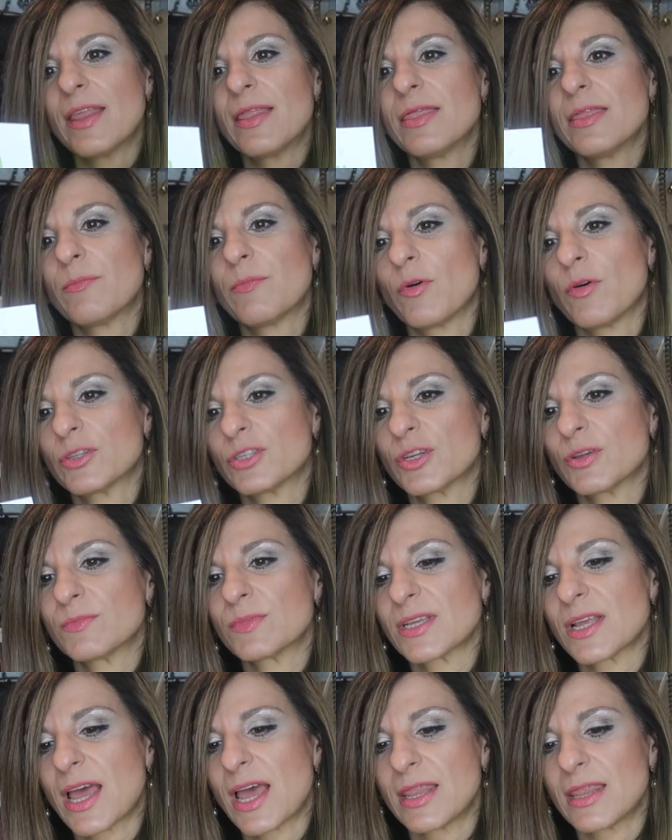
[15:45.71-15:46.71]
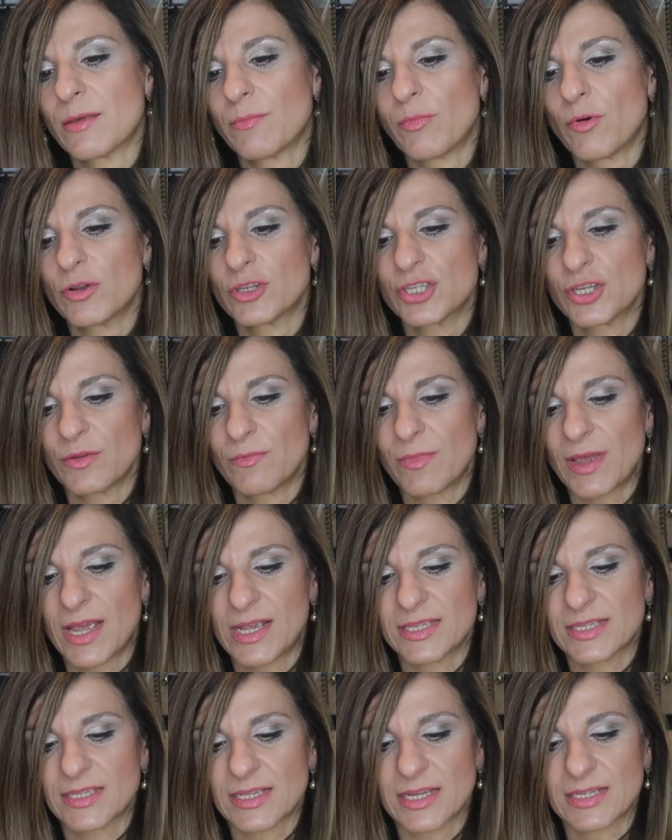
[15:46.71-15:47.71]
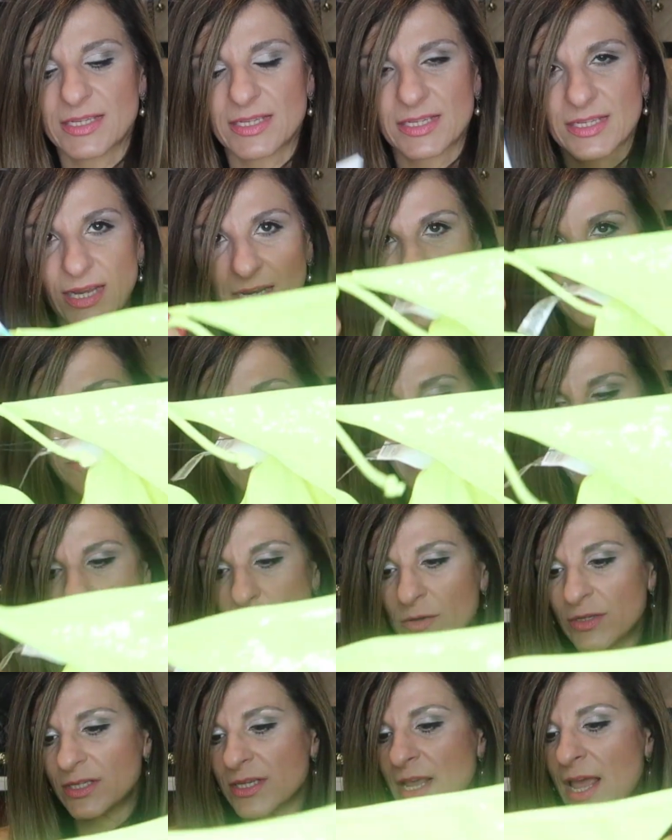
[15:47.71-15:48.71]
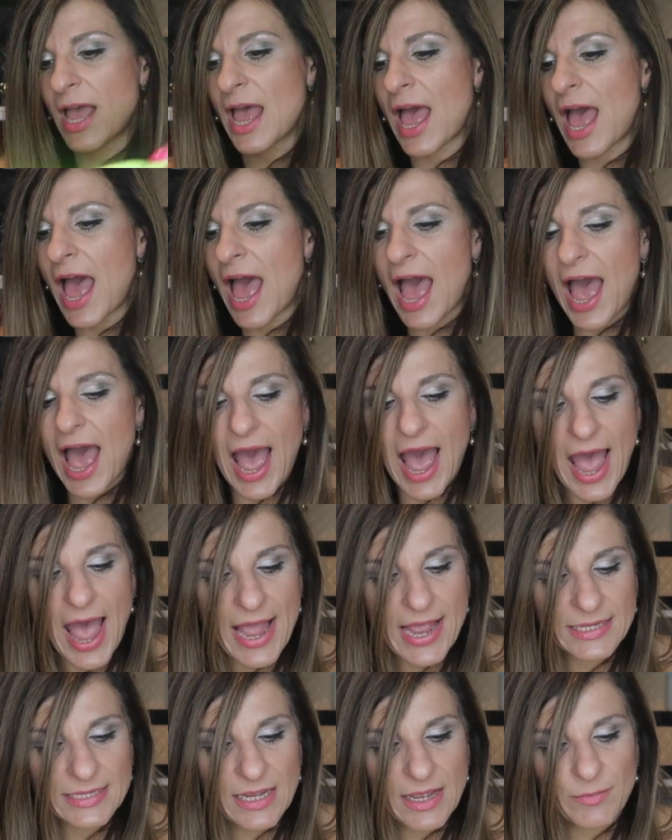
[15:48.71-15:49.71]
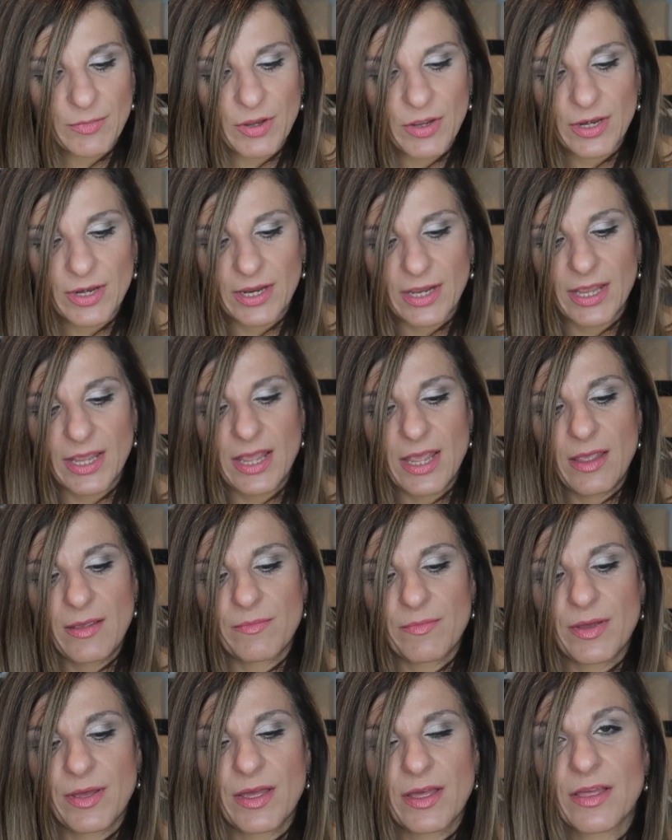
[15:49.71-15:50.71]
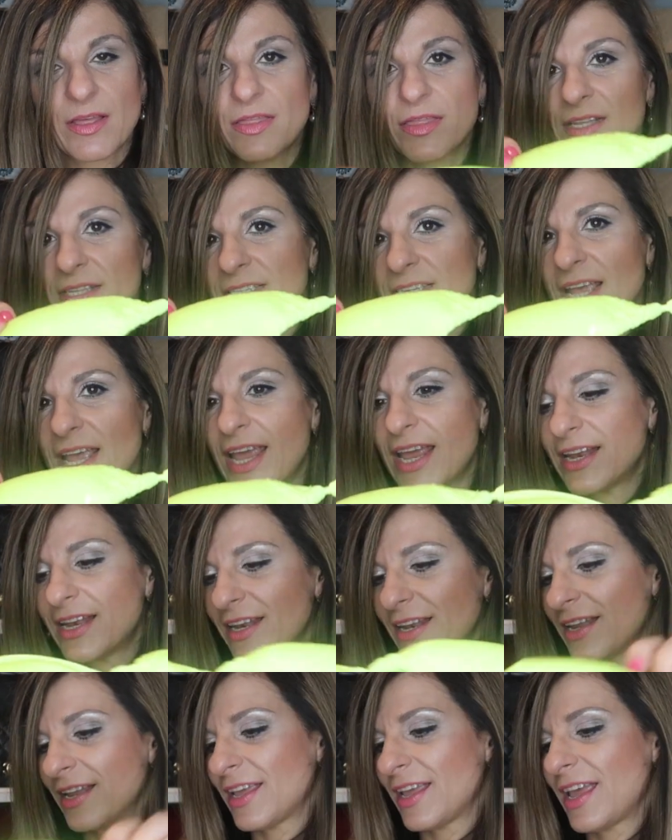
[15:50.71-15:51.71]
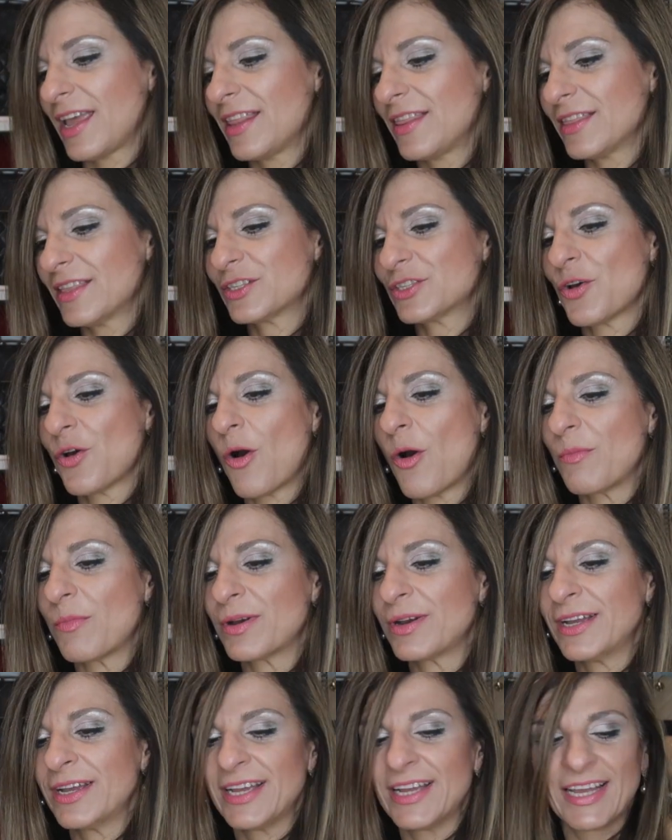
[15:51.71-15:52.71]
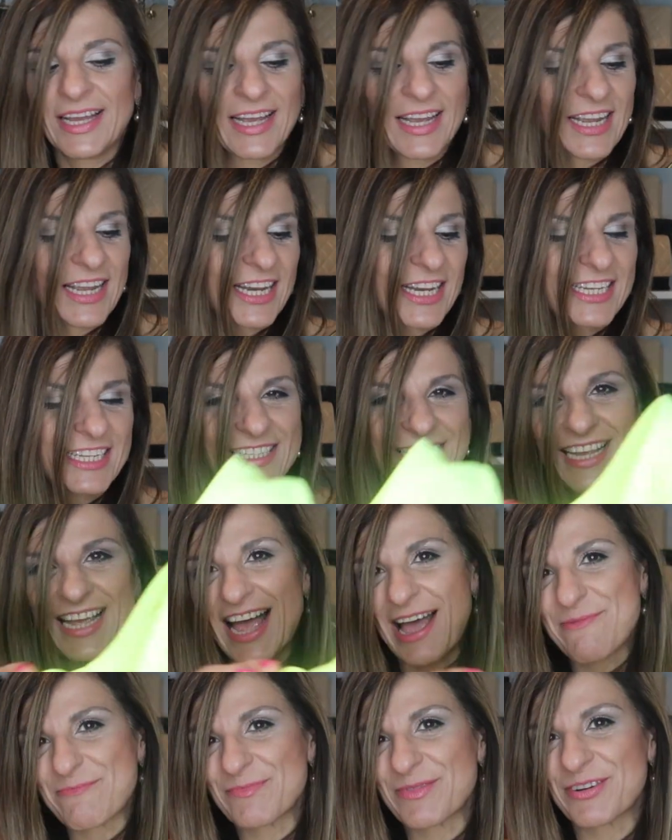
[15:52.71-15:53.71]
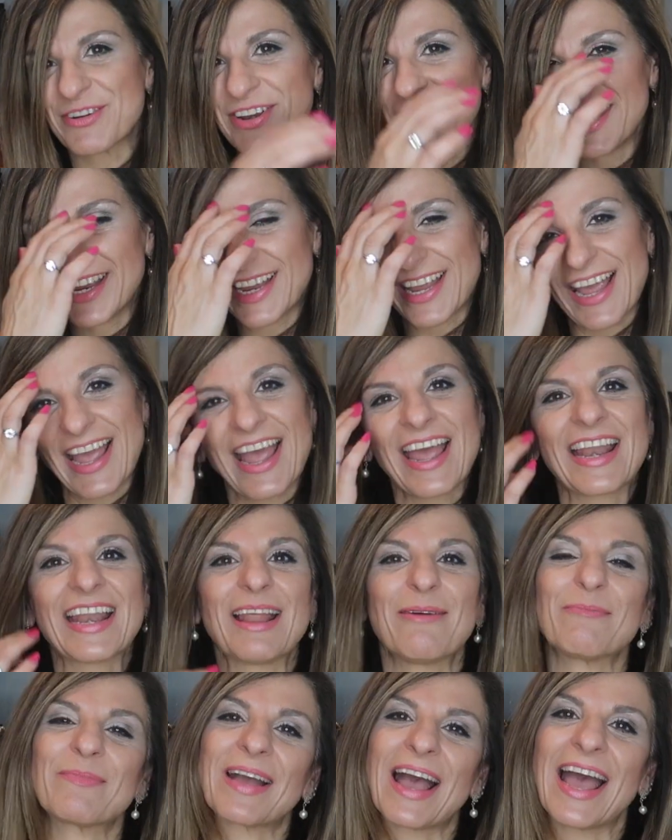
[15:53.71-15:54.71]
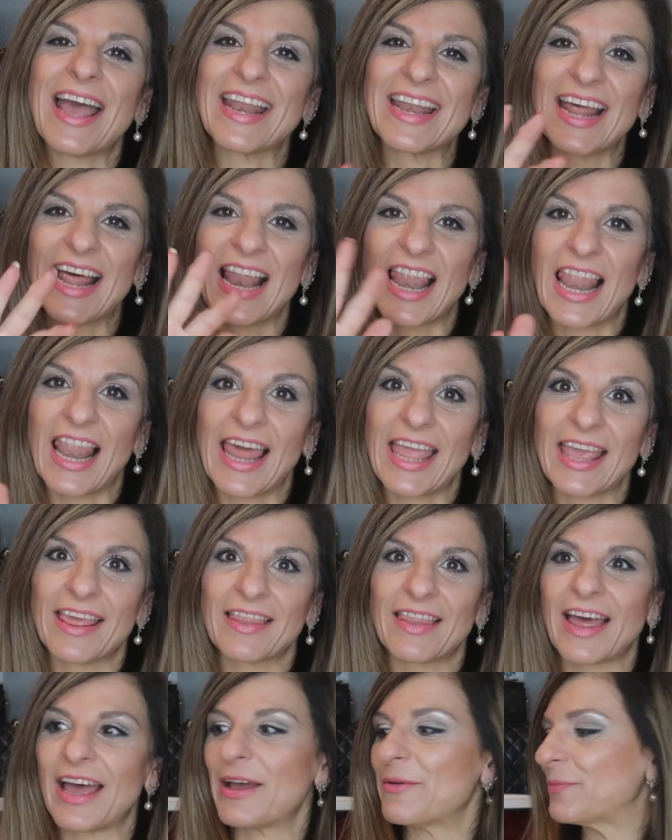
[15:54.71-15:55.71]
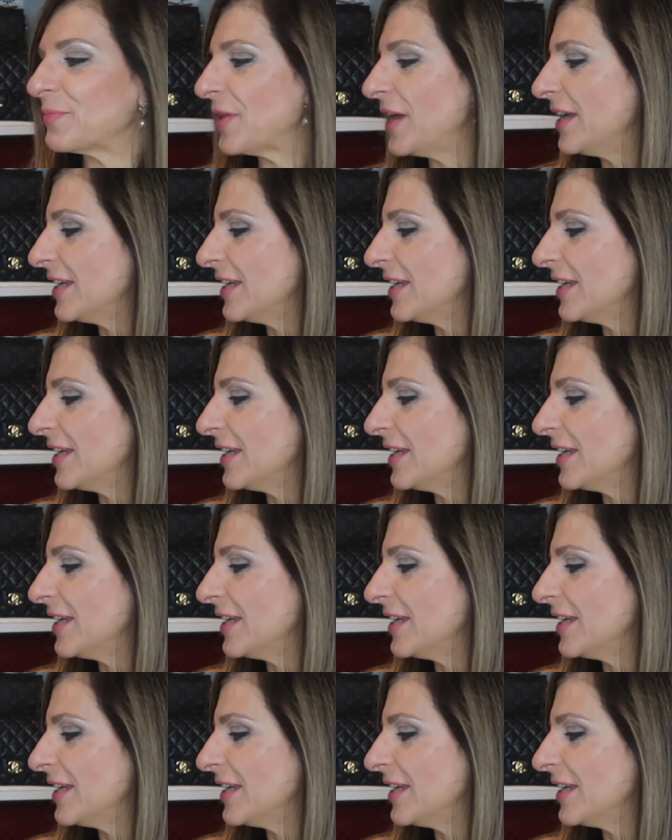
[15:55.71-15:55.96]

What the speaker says: in the bottoms and the bottom is £6. And I'm going to keep the 10 in the top because I'm Greek and I'm kind of like that.